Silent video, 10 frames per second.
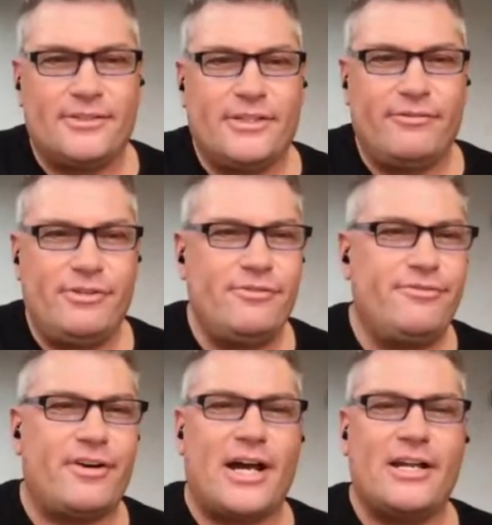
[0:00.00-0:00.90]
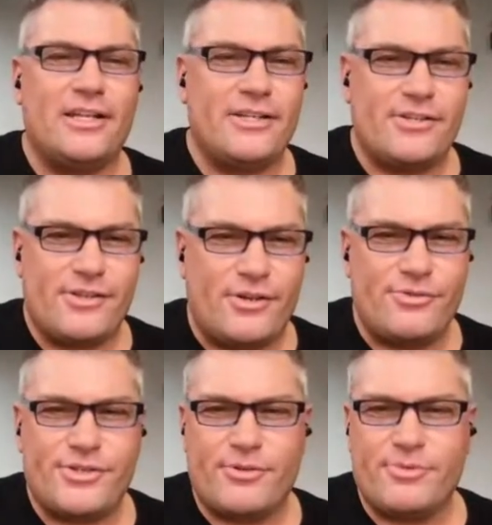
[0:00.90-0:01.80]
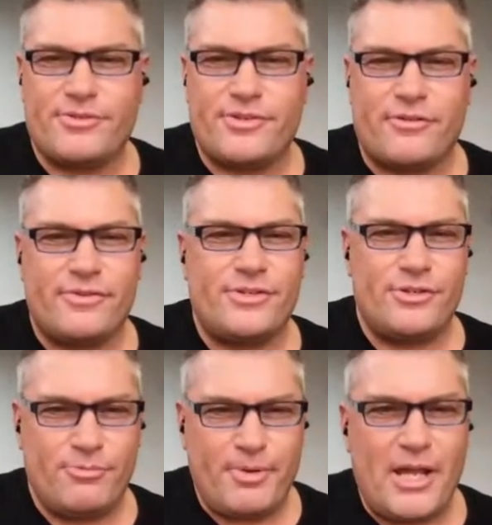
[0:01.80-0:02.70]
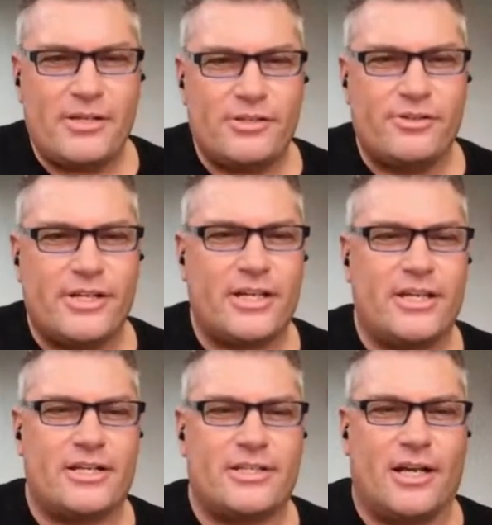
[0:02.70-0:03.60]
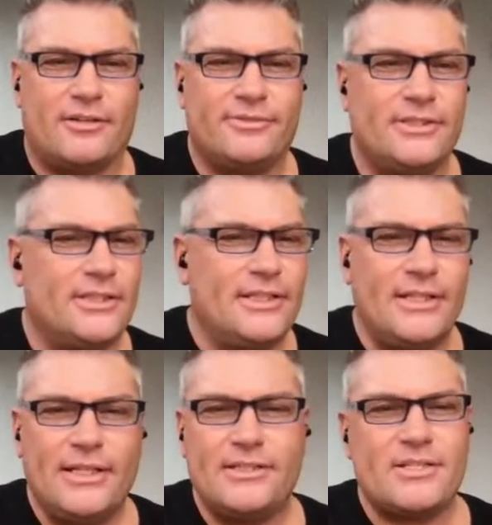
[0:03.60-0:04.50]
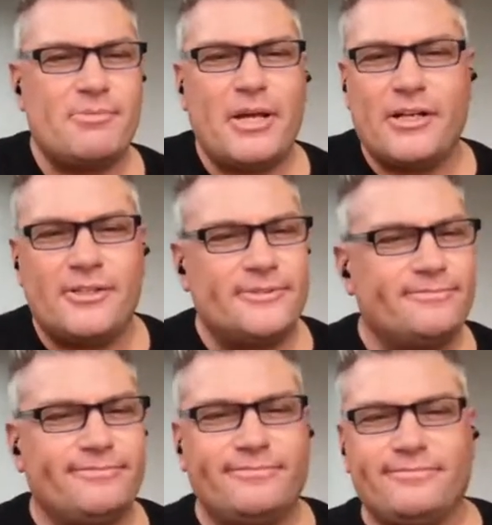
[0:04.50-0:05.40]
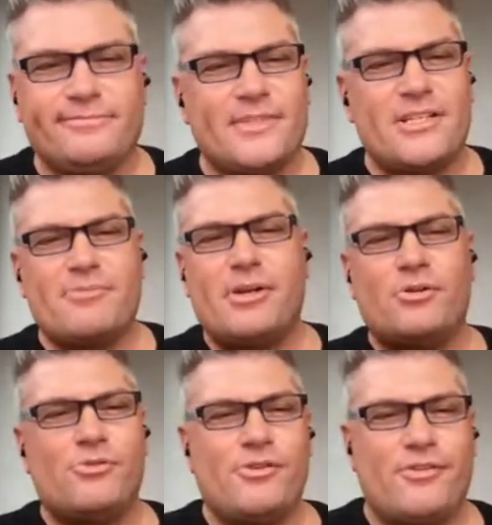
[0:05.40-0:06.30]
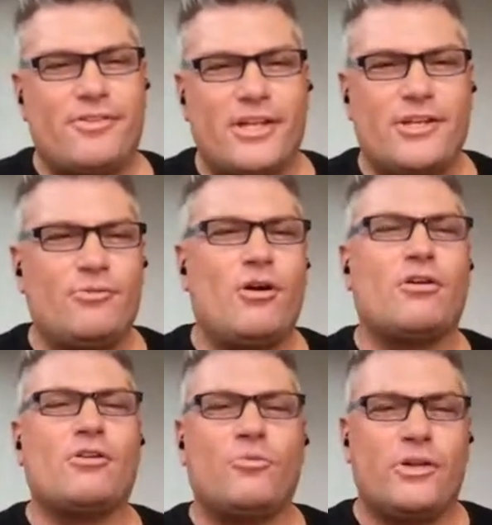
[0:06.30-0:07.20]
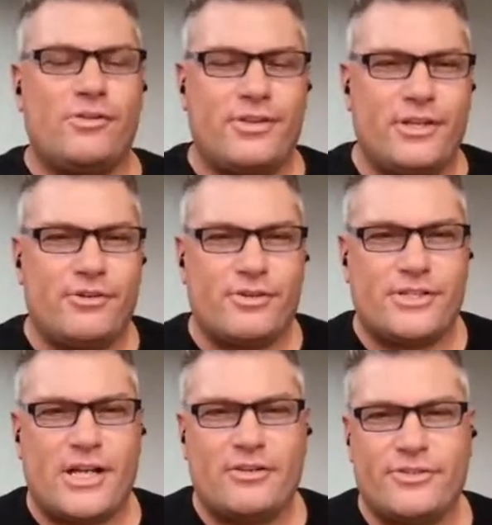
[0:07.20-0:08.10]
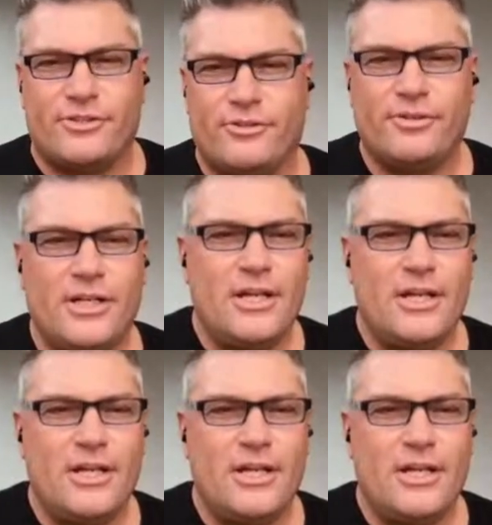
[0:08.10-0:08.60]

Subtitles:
if you violate those terms of service, you bet you can get kicked off. It doesn't matter who you think you are or what you think you're entitled to.